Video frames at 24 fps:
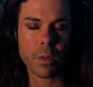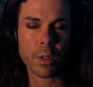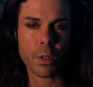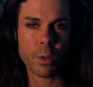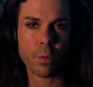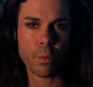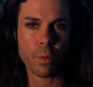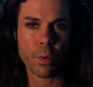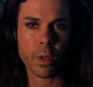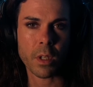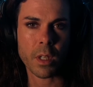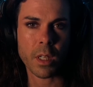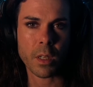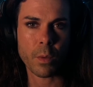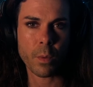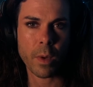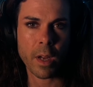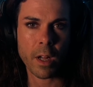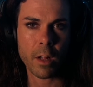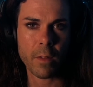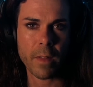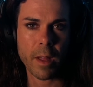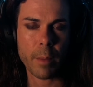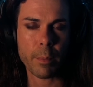you really
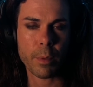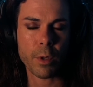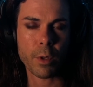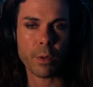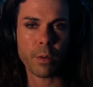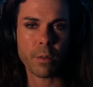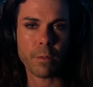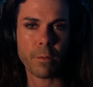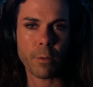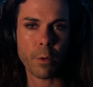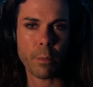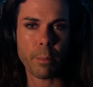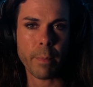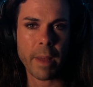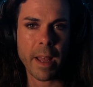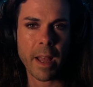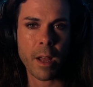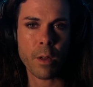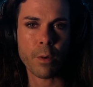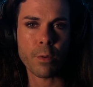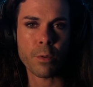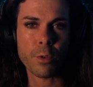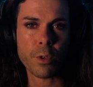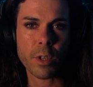well. That beautiful
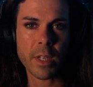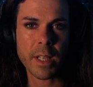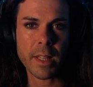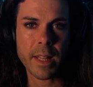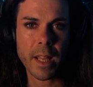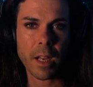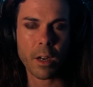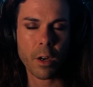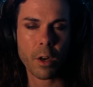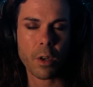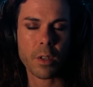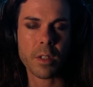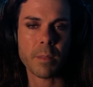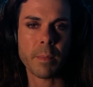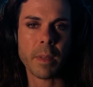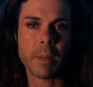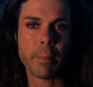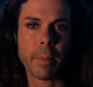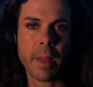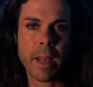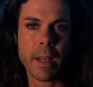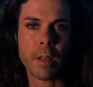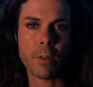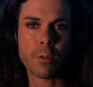boundary, that cosmic
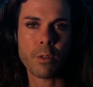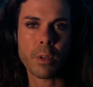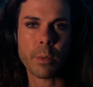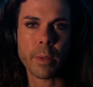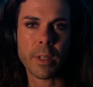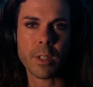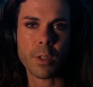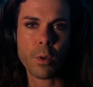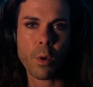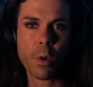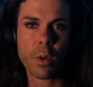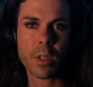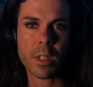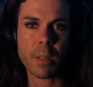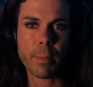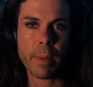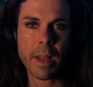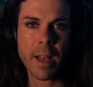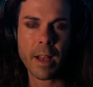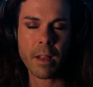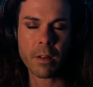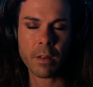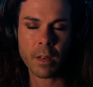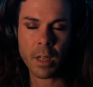boundary we talked
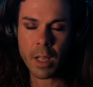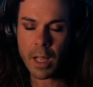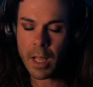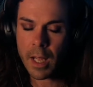about,